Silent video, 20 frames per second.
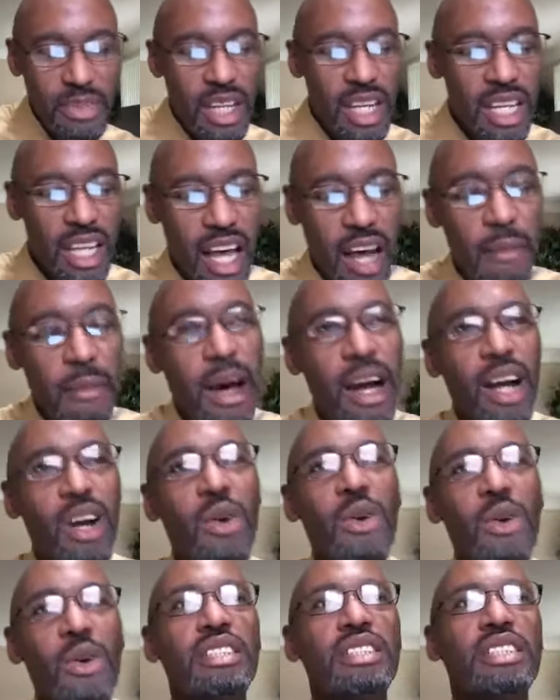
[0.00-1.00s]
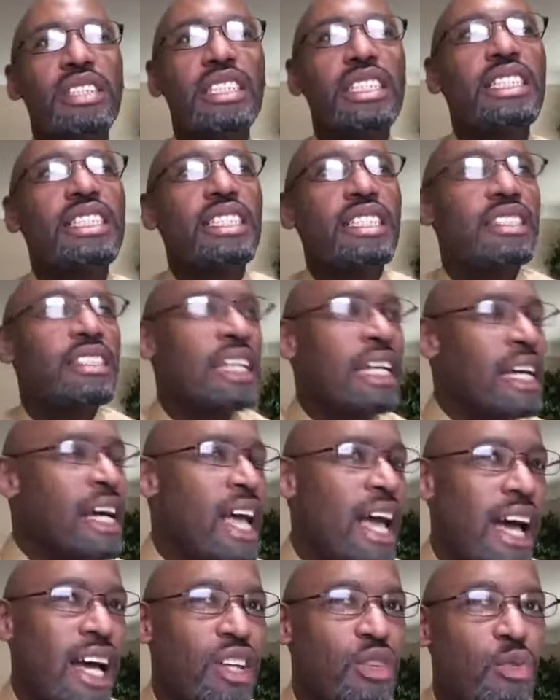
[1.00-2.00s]
Now, my question is
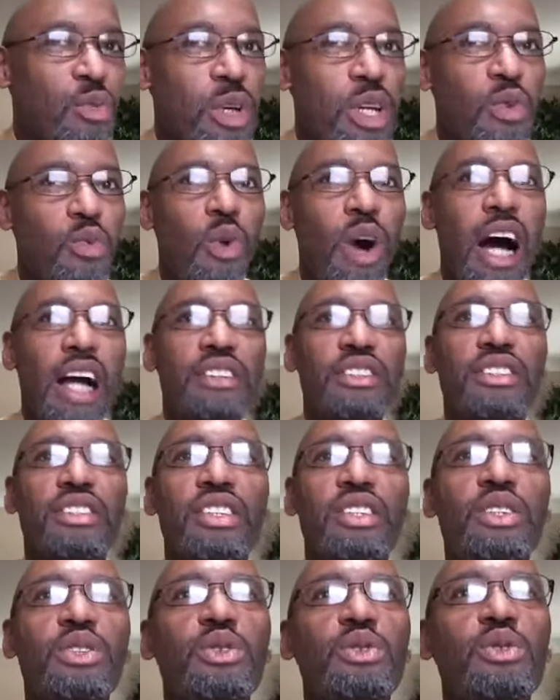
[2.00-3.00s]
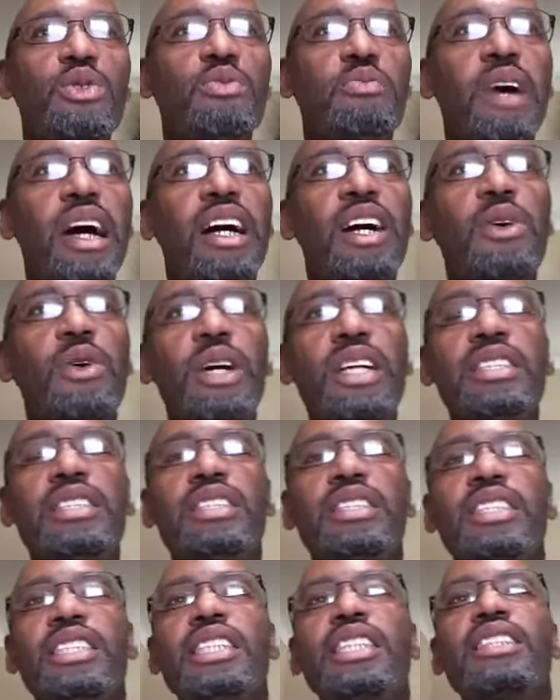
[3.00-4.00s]
as we watch the news, my
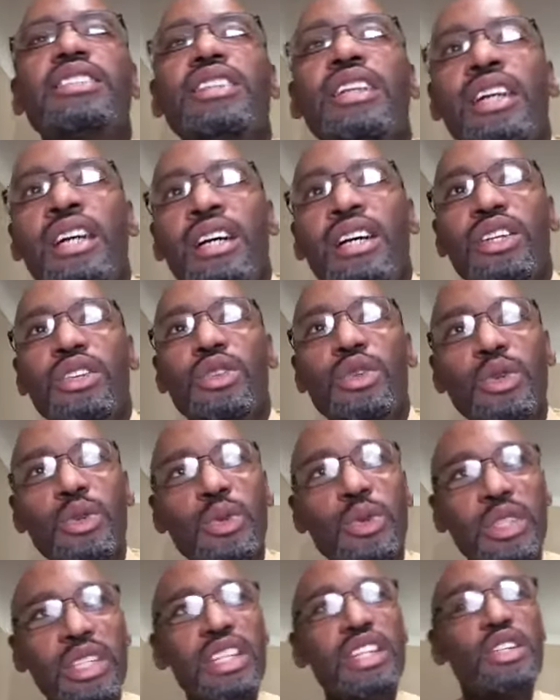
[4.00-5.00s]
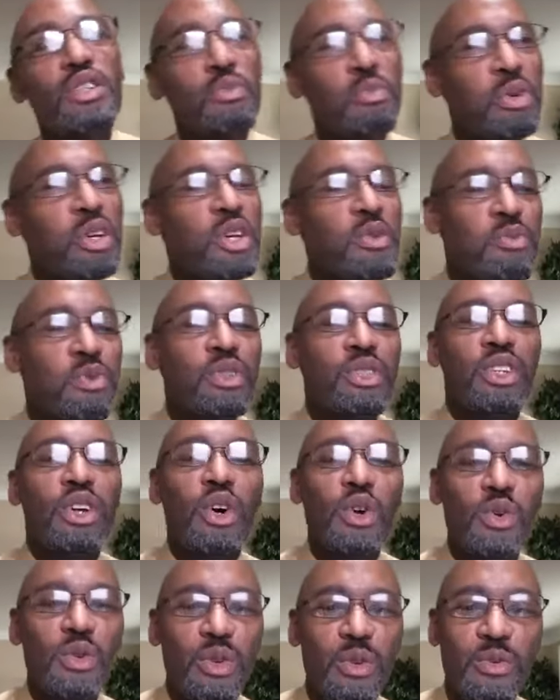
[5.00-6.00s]
question is do these people
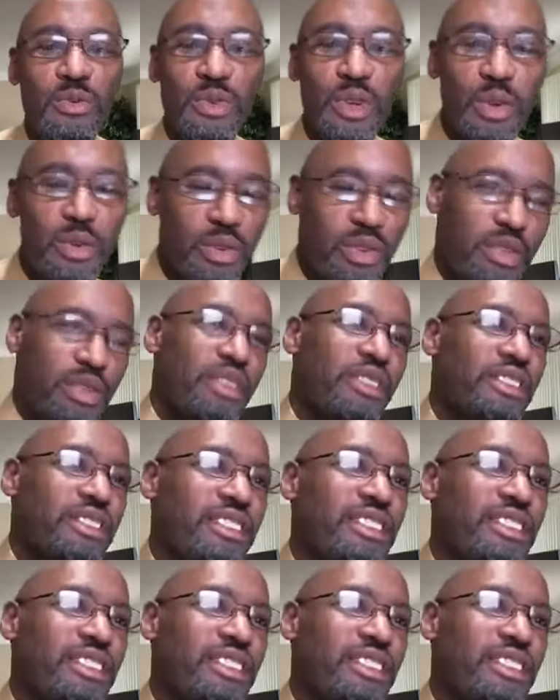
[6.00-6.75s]
know the future?